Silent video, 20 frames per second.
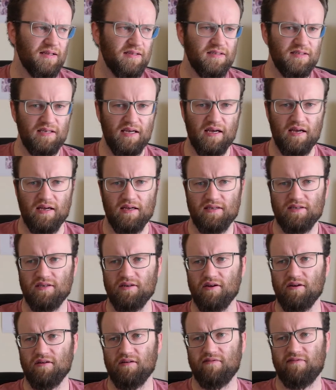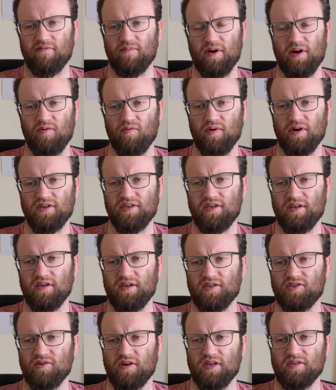Yeah, you know, for my 1
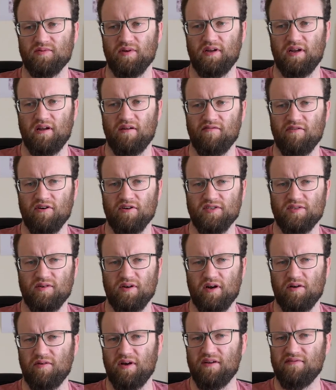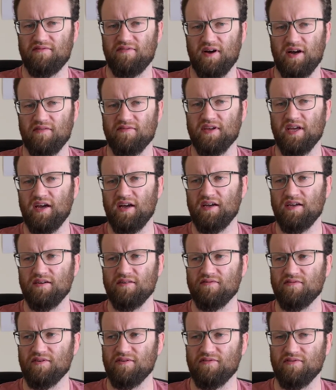year transplant anniversary, I ran 5K
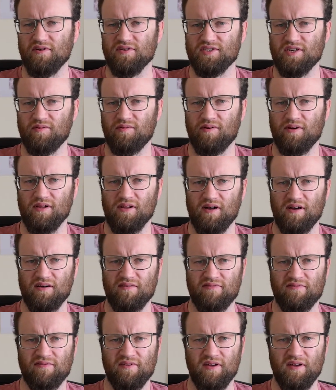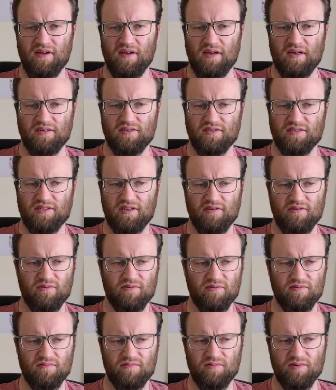for the first time in my life. Just did a
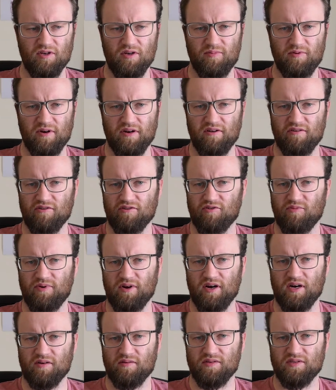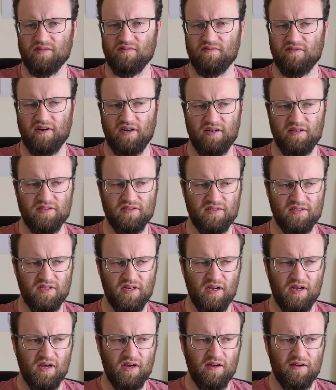little loop around a local park with some friends.
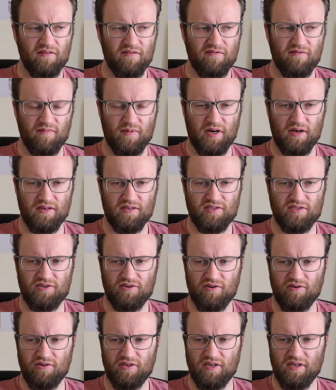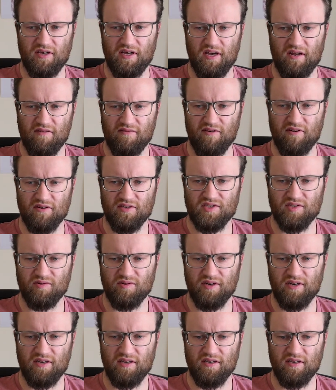For my 2 year
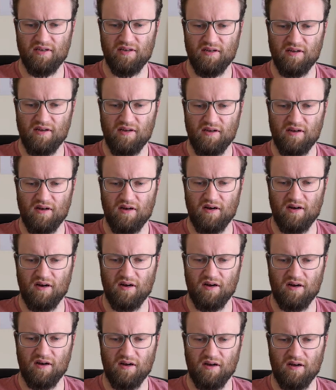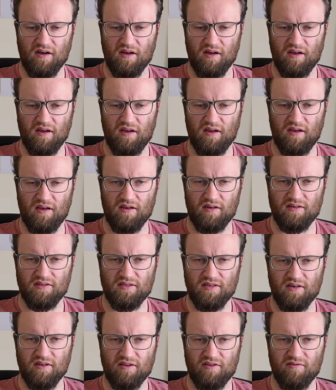anniversary, I
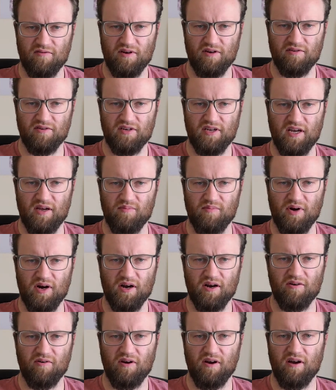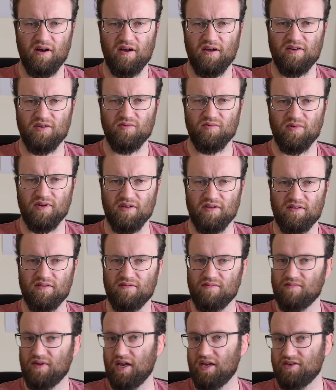did a 300k bike ride with
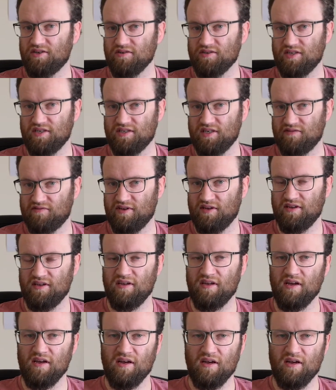HLTTV,